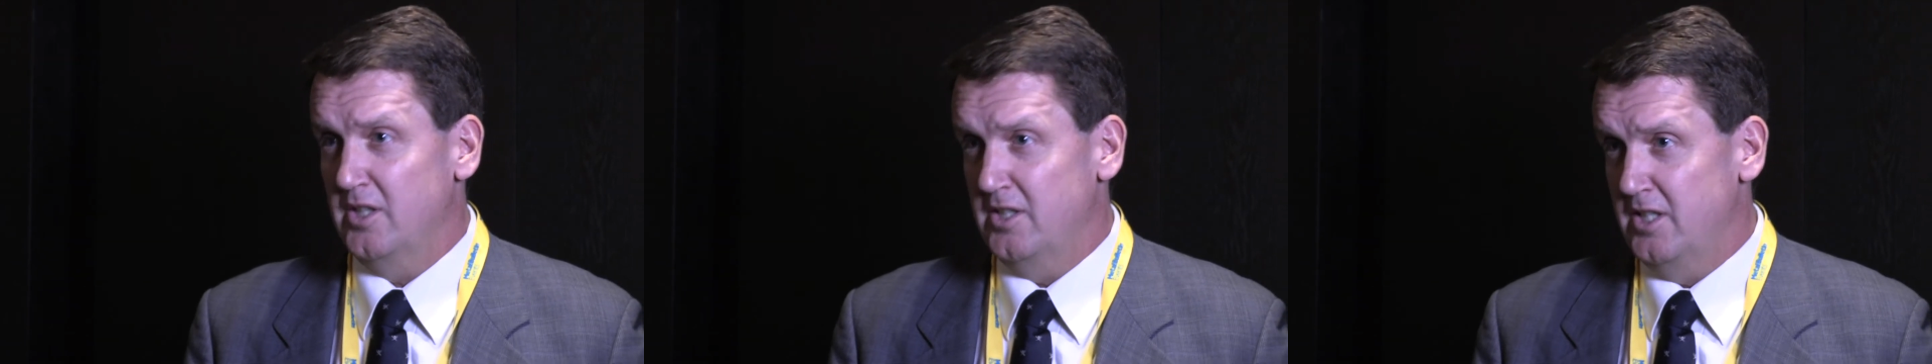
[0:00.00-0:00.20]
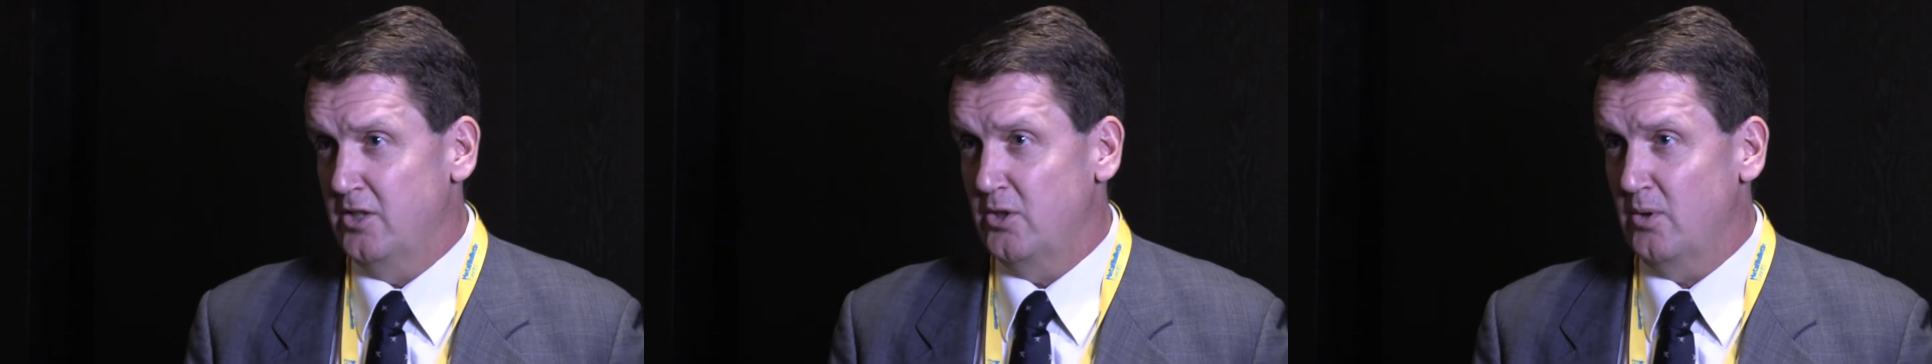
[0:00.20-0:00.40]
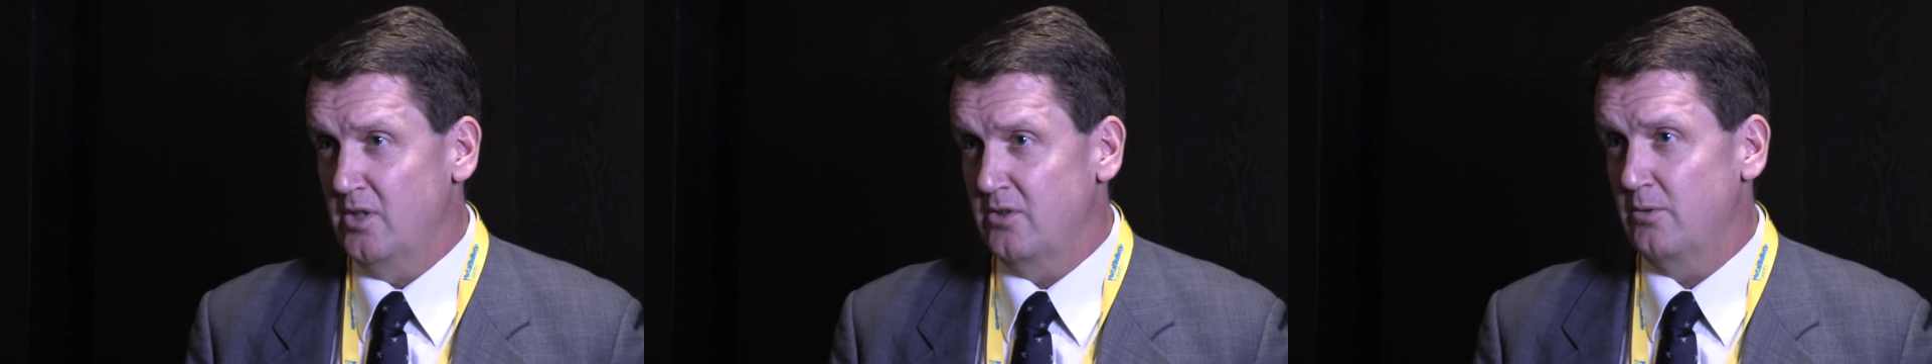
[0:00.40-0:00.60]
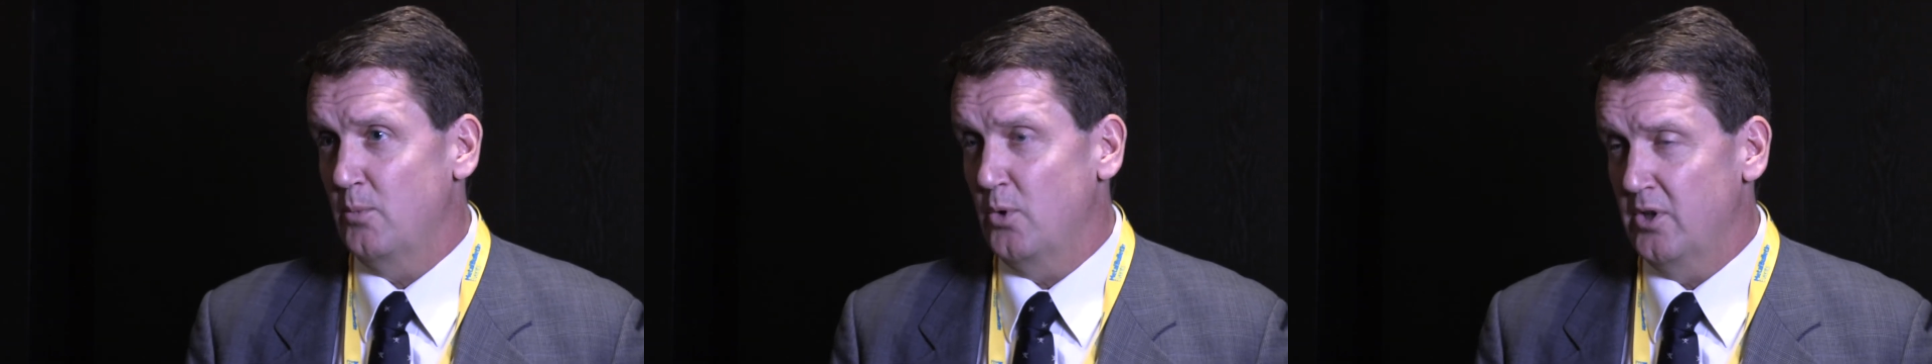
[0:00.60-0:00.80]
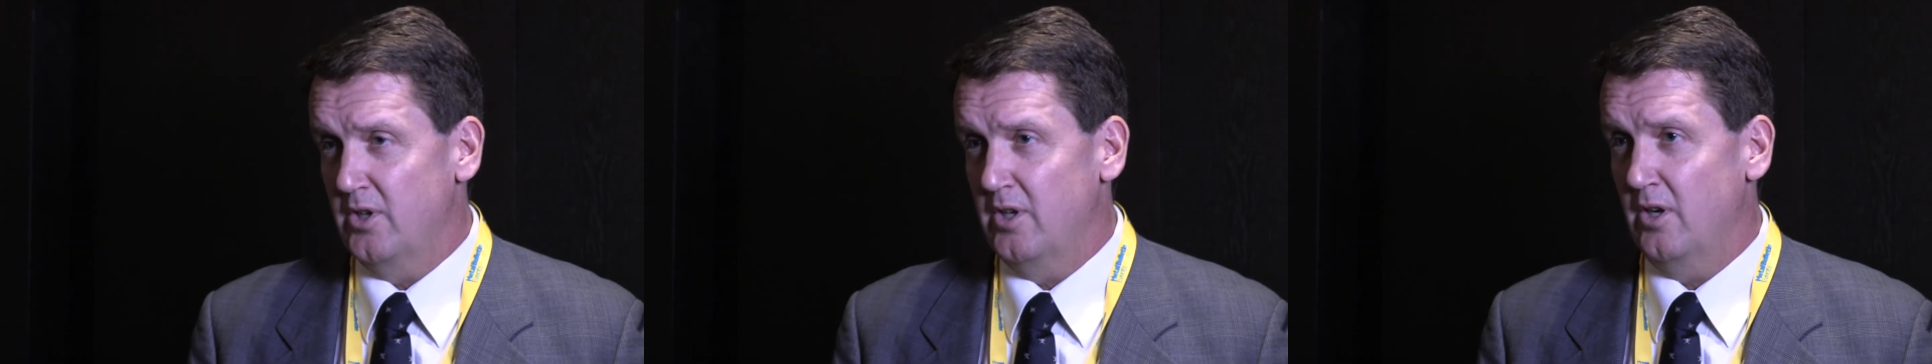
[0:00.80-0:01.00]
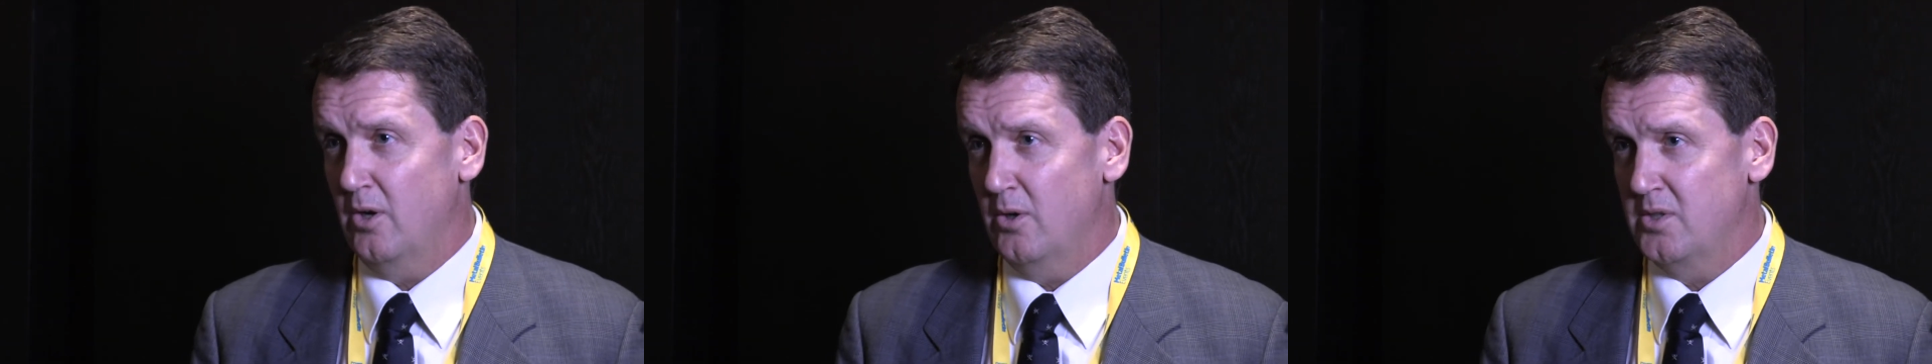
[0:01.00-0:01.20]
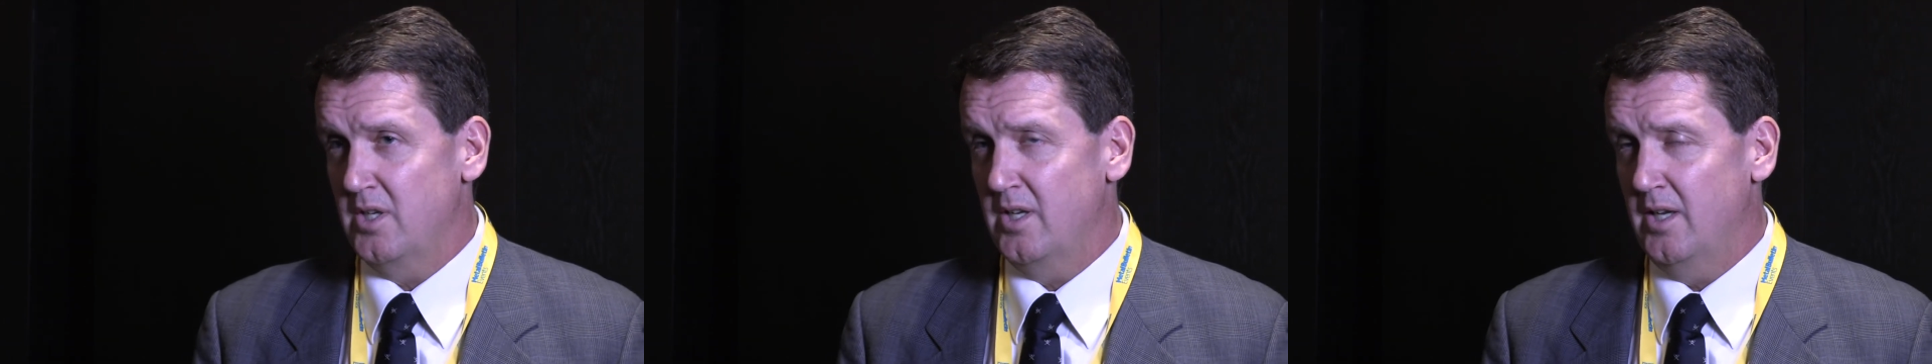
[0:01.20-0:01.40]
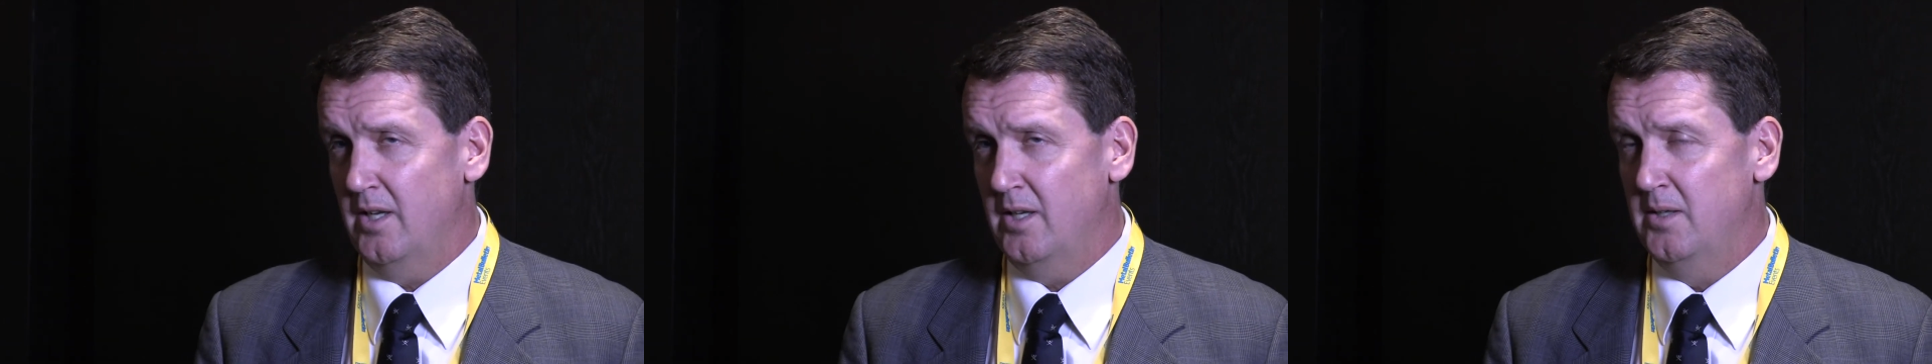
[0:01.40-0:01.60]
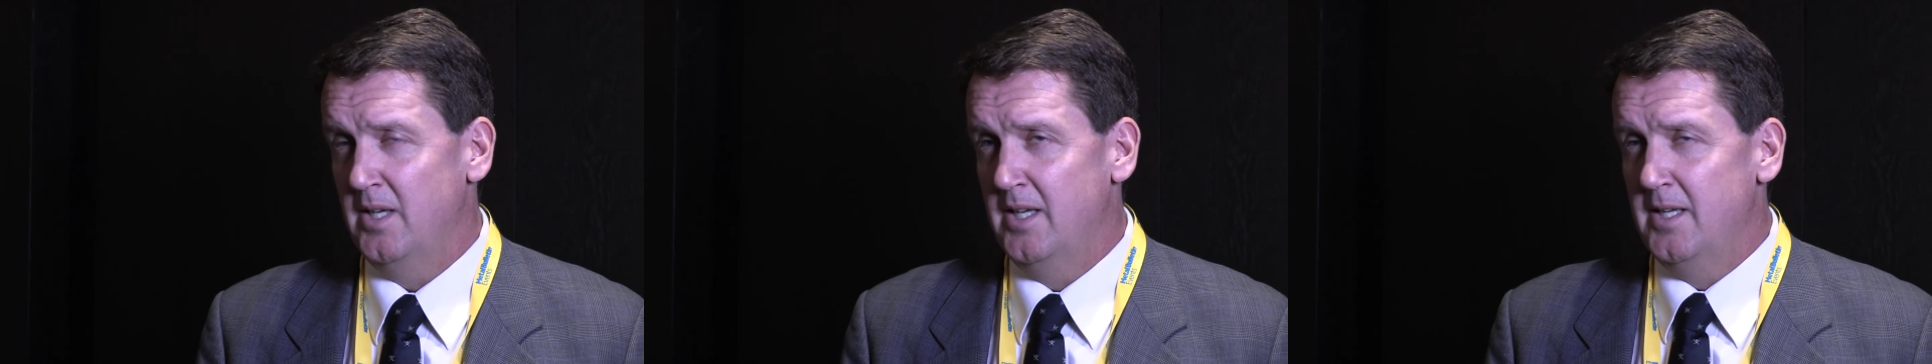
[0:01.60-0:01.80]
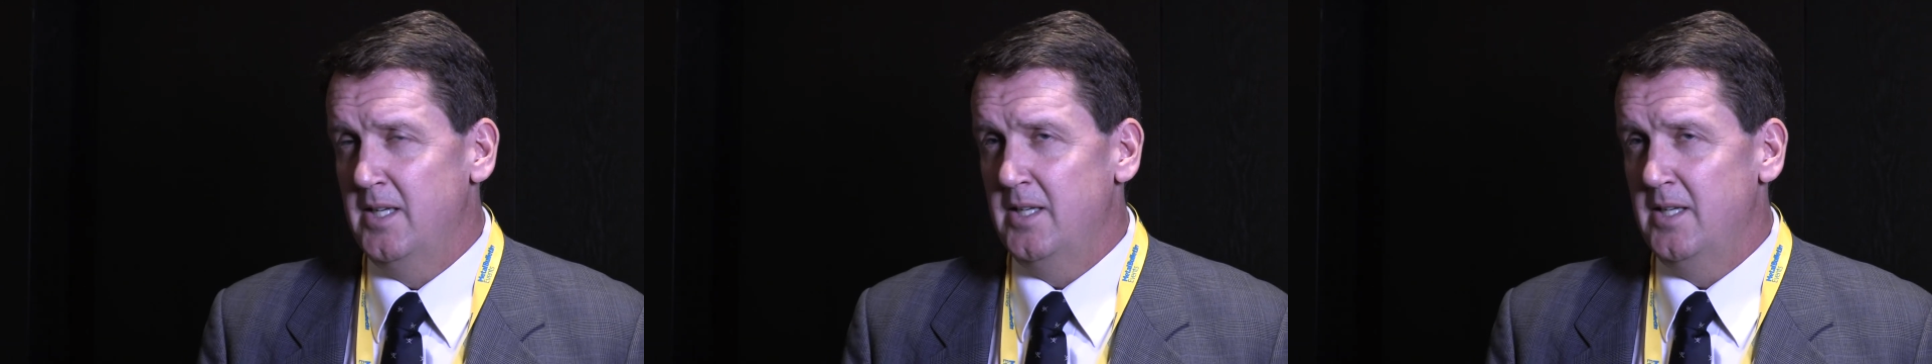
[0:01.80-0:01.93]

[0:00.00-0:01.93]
to decrease from where they are today.